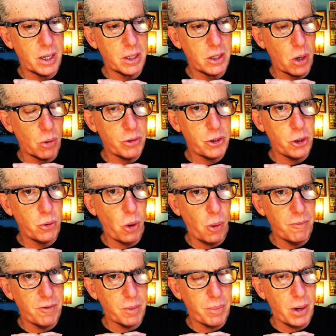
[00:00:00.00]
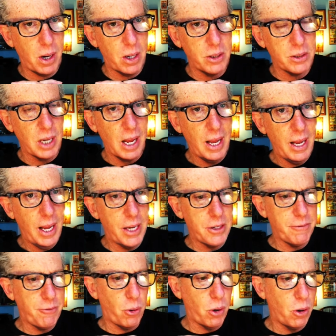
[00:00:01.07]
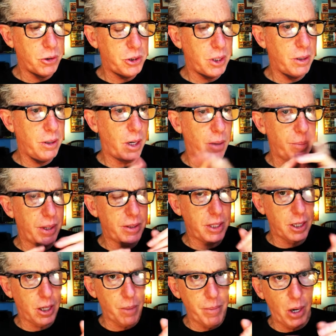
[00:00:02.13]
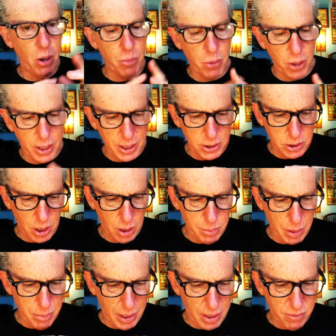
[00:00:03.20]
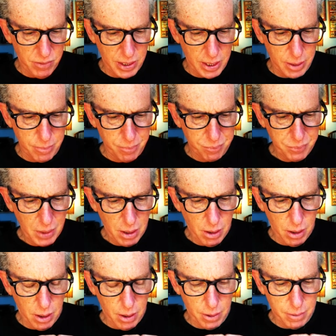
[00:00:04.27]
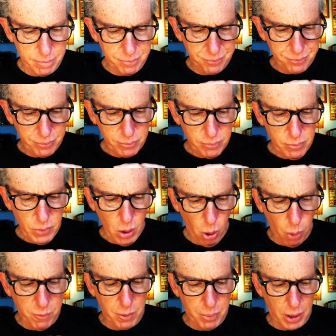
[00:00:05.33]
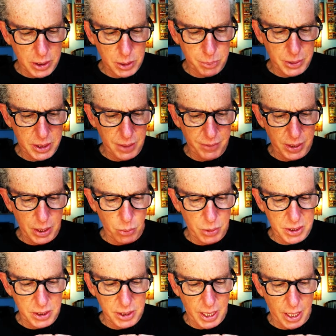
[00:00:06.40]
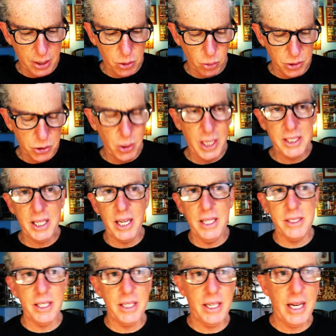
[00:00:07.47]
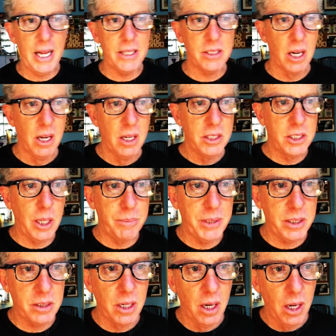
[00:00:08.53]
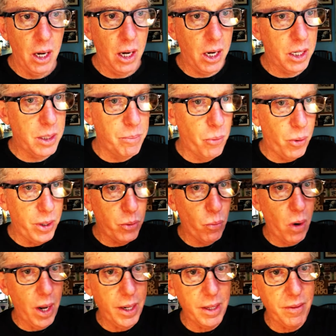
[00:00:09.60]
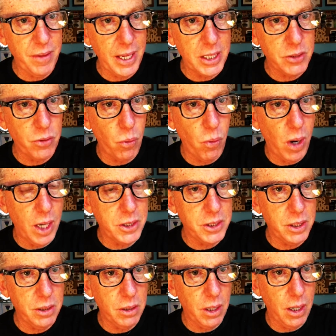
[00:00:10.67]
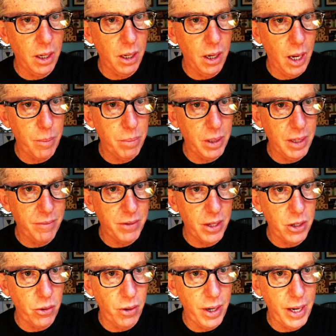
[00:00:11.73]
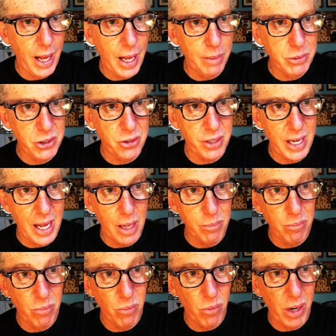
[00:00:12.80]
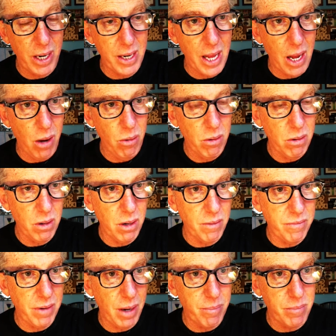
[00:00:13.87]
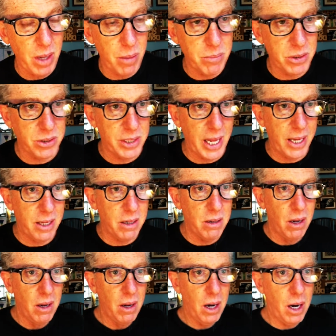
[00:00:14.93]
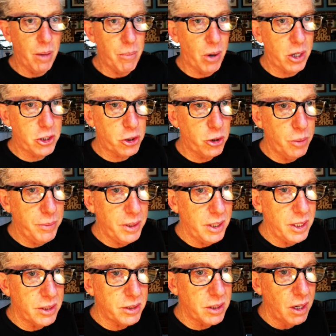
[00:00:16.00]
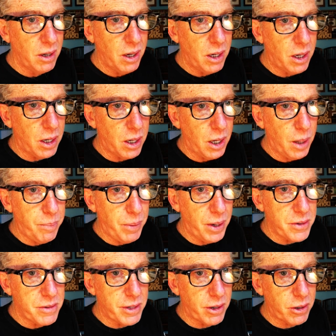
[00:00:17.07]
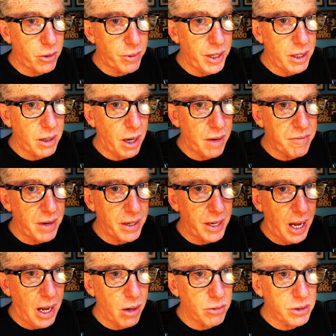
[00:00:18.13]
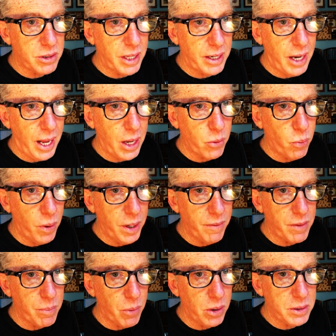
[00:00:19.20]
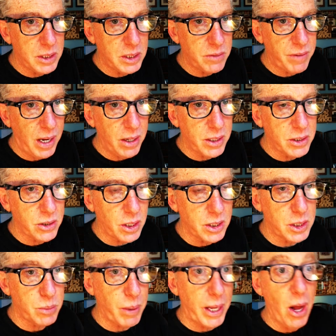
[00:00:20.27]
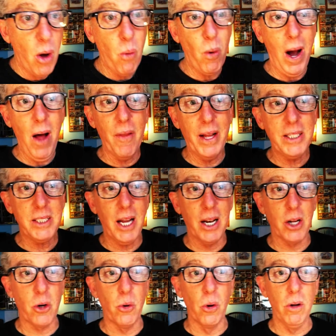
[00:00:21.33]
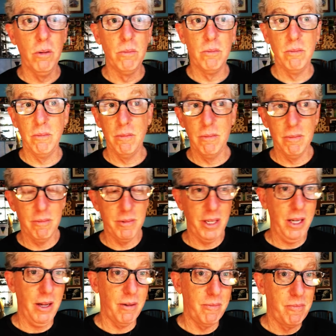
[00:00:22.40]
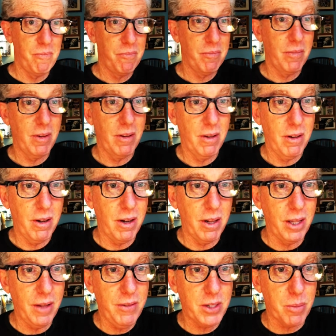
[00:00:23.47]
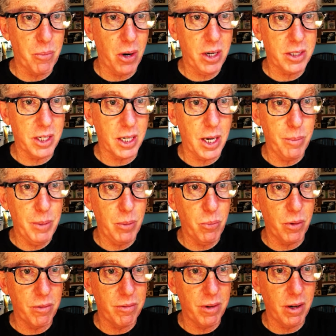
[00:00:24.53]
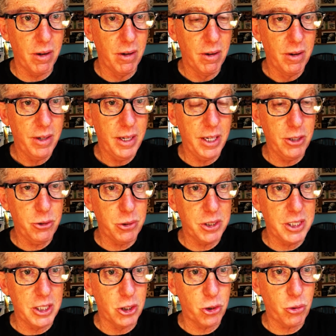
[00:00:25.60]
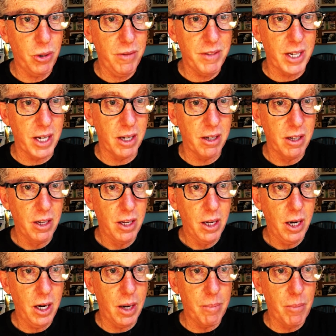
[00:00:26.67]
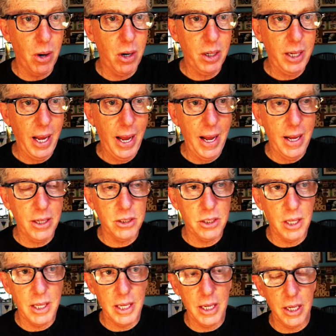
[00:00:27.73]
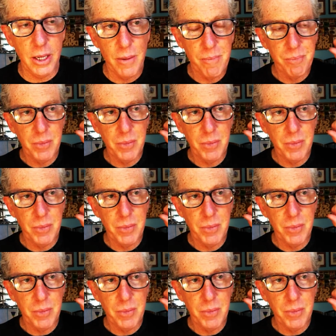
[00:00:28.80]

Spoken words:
Go to Hope for Paws and to Four Ocean, but the Camaro book is going to be benefiting Hope for Paws specifically, which is kind of cool. So let's get into today's subject. Good morning, Ronnie. Thanks for watching. I believe that you're in Amsterdam right now, if I'm not mistaken. Mark Truman is up on Deer Creek. I found a house that had one of the Maltese Falcons on display. Wow, that's kind of cool. Yeah. Leave it to Mark to come up with interesting trivia. Mark has the